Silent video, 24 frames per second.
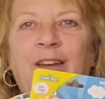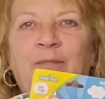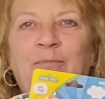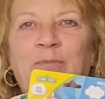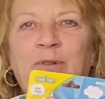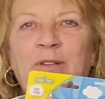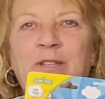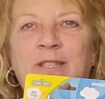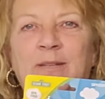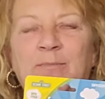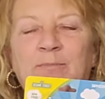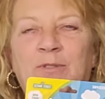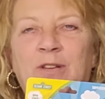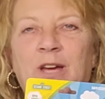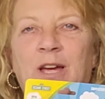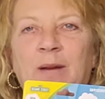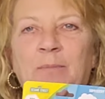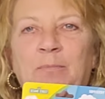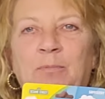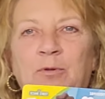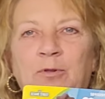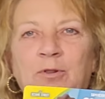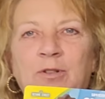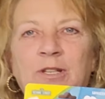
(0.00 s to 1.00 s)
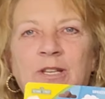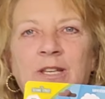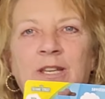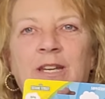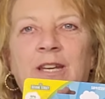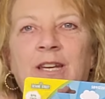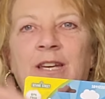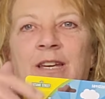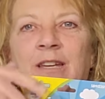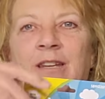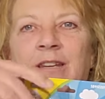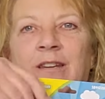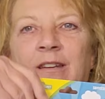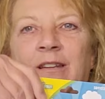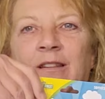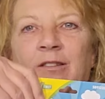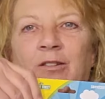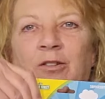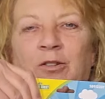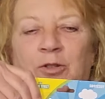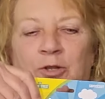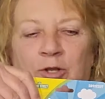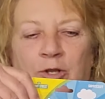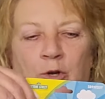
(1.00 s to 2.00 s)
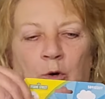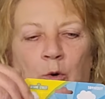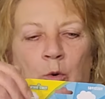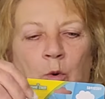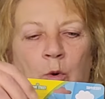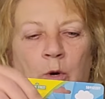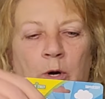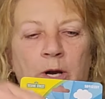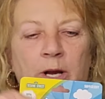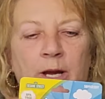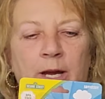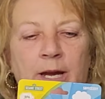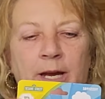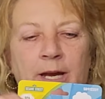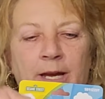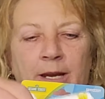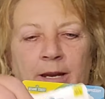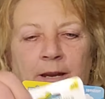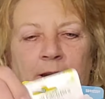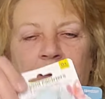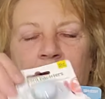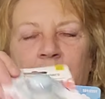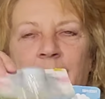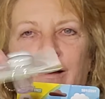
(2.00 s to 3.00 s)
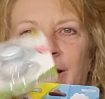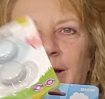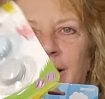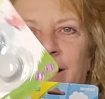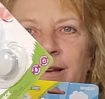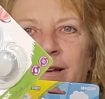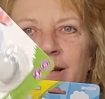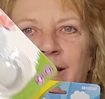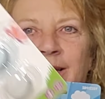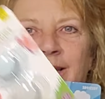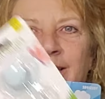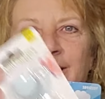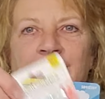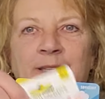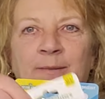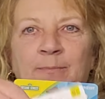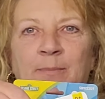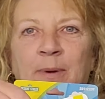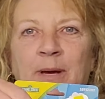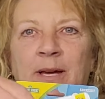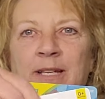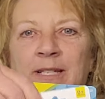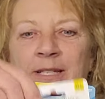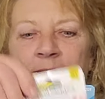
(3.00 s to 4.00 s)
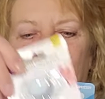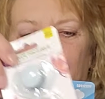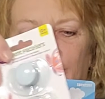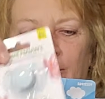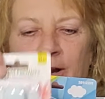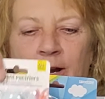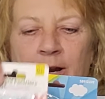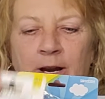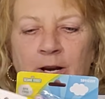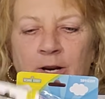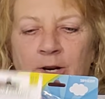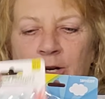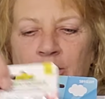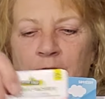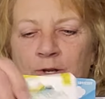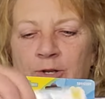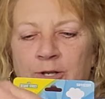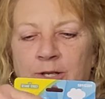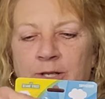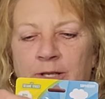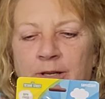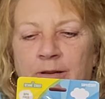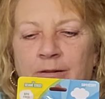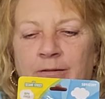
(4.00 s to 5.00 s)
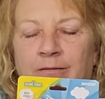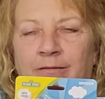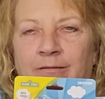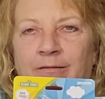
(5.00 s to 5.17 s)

I put some diapers in it and a little toy and some pacifiers